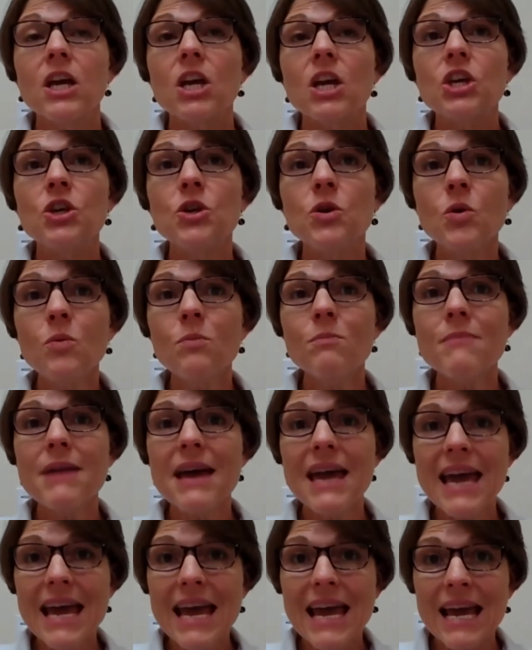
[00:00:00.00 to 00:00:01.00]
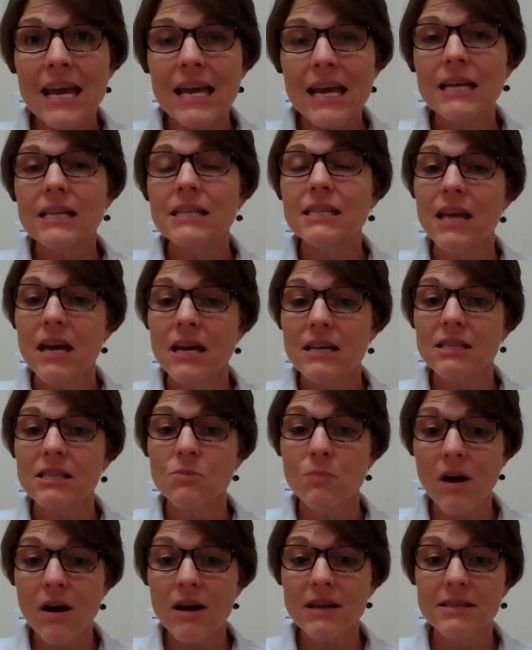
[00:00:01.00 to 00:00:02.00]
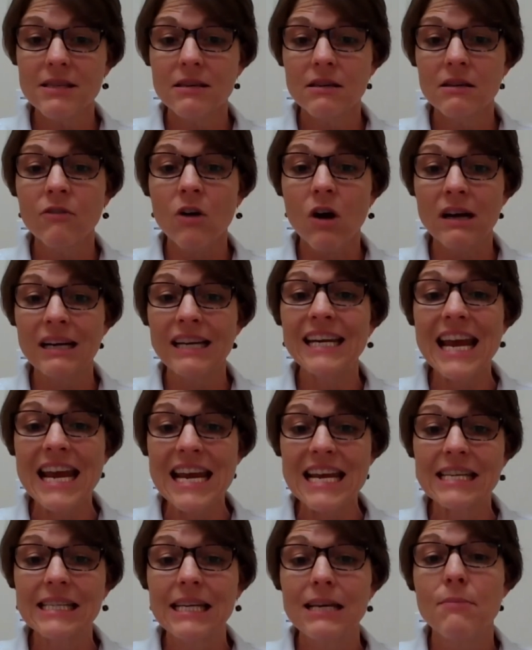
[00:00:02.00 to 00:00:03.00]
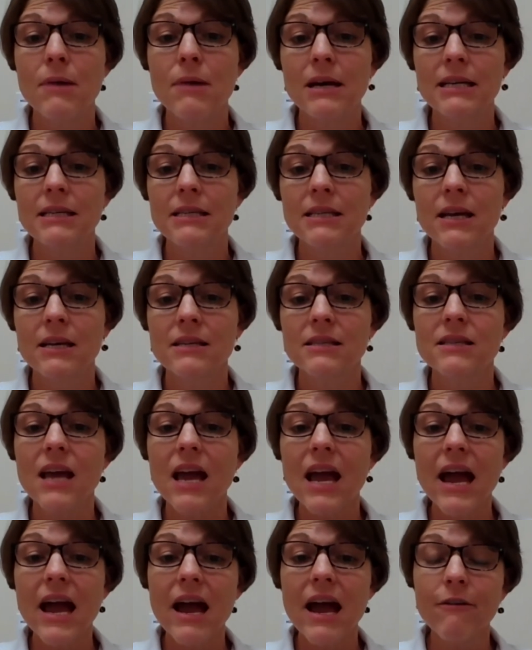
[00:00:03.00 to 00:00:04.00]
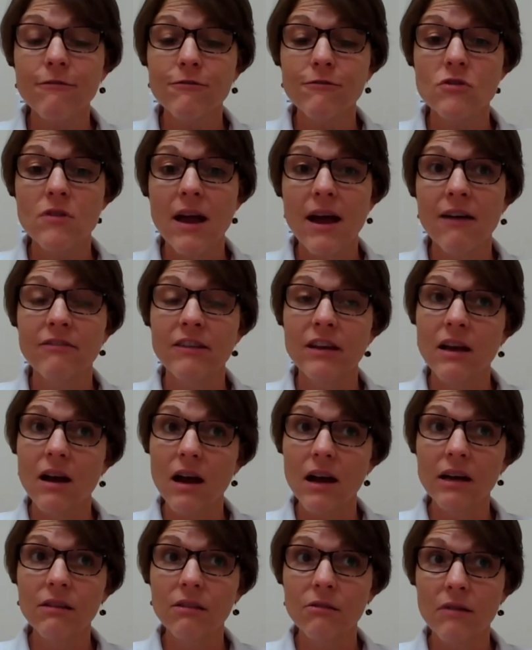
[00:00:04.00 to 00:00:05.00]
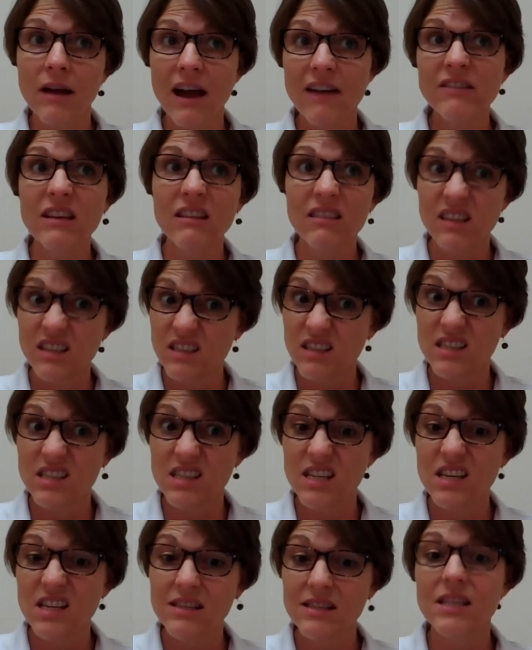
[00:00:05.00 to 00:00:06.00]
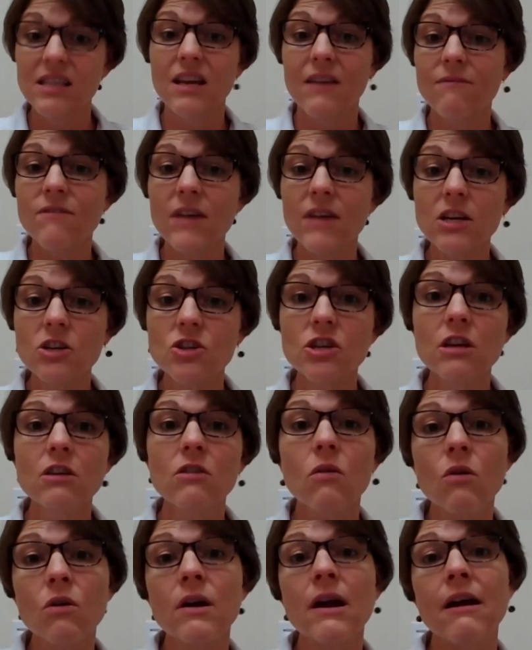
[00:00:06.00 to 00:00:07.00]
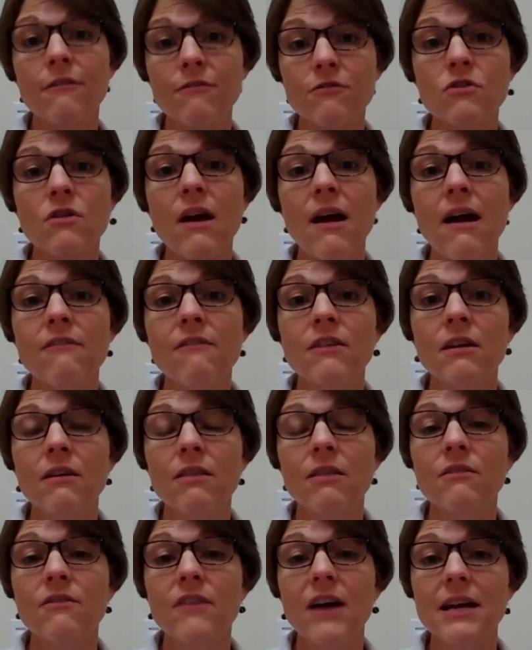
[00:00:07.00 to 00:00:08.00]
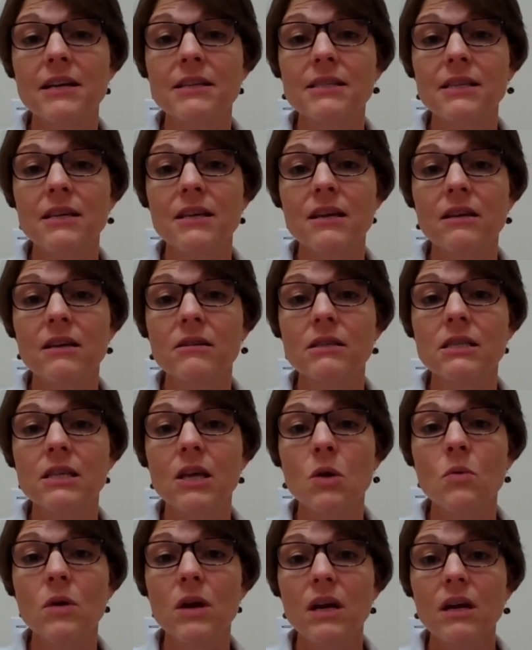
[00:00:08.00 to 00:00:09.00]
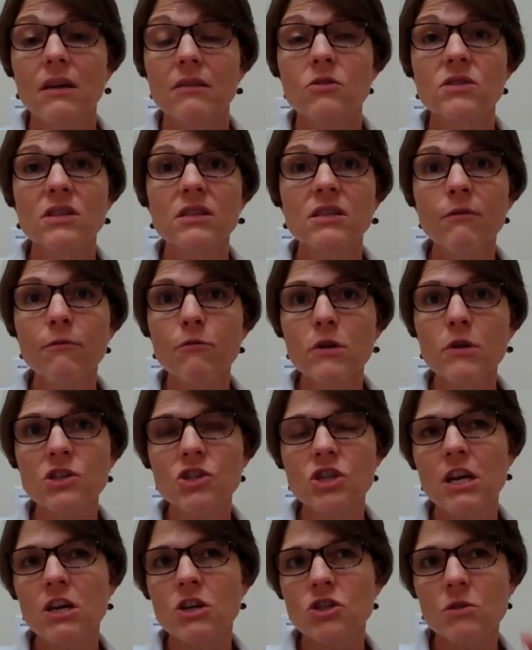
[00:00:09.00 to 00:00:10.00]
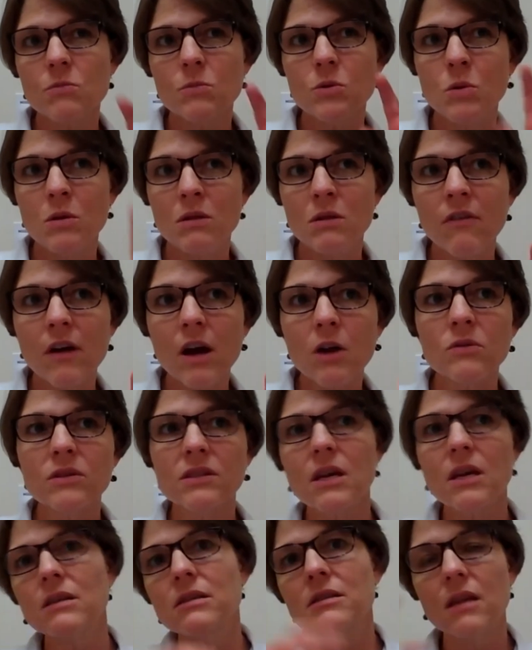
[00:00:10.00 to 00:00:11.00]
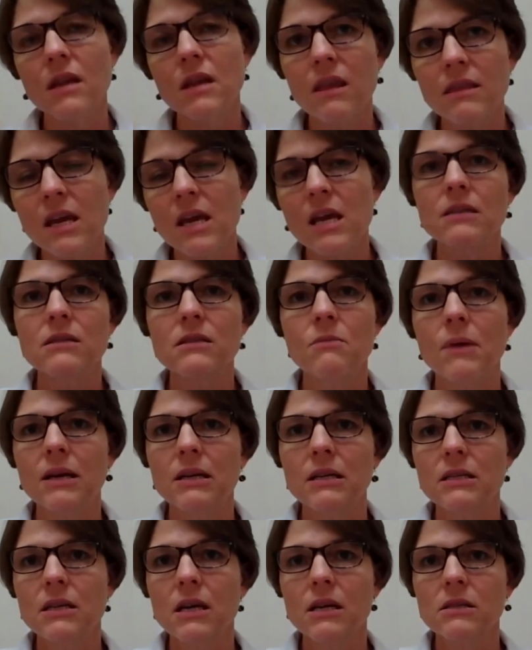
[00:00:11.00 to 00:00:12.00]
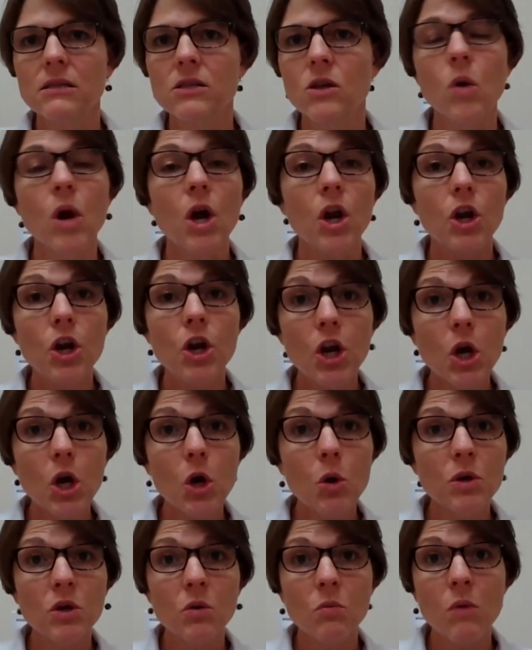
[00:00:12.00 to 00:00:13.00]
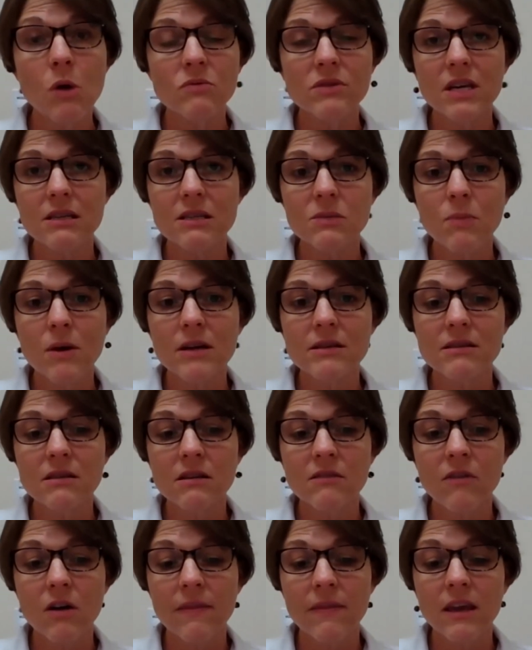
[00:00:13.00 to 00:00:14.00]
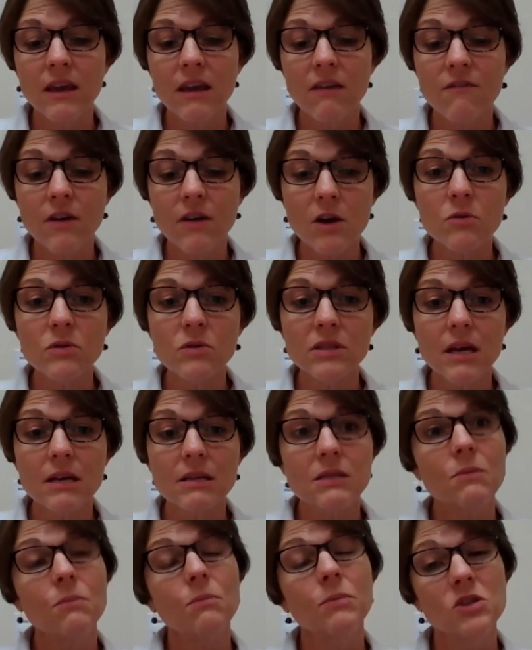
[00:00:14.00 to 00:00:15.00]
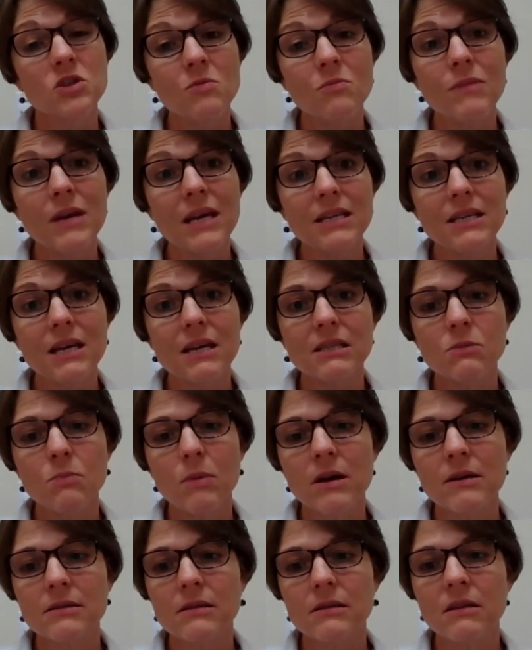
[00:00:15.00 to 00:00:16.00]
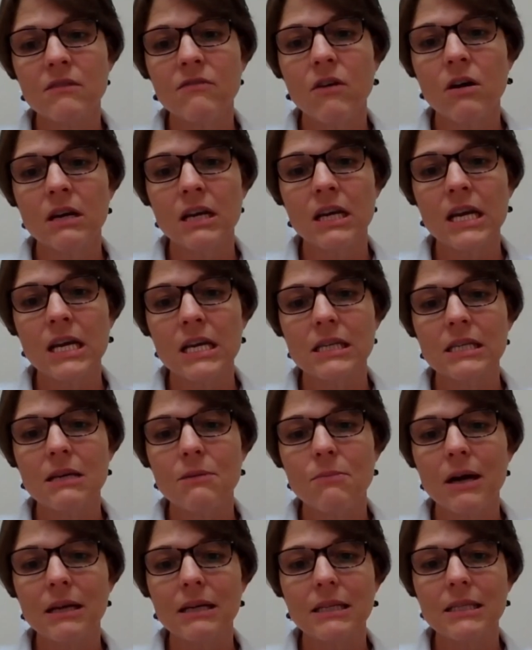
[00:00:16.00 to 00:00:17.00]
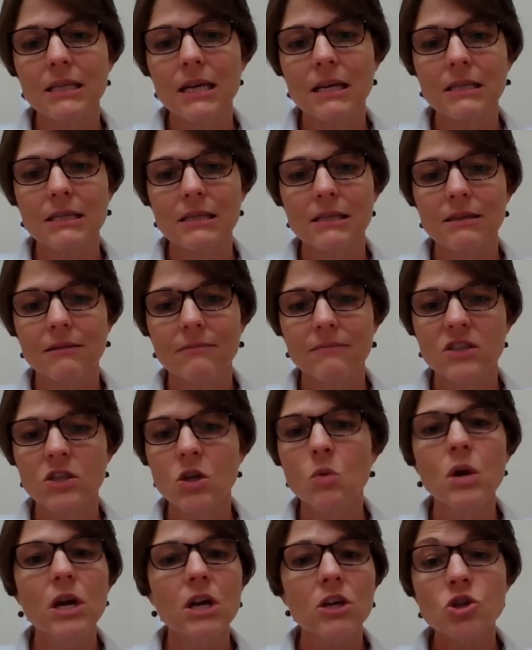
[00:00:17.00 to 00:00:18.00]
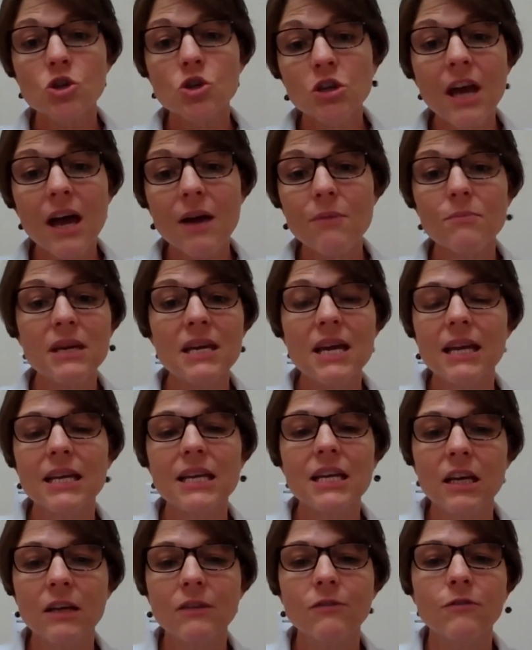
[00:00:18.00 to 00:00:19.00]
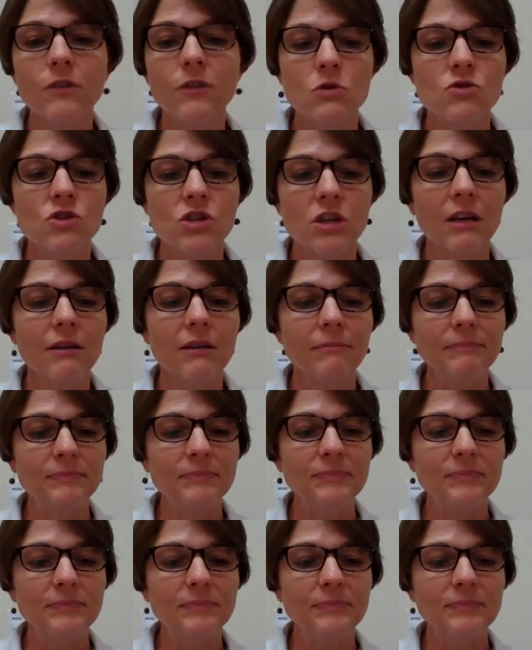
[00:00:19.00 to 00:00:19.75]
You may test positive on an antibody test after either having the disease, the infection, or after having the vaccine. So there's a differentiation between the viral test and the antibody test. So no, you won't test positive on the viral test, but you may test positive on an antibody test. So should not be any confusion.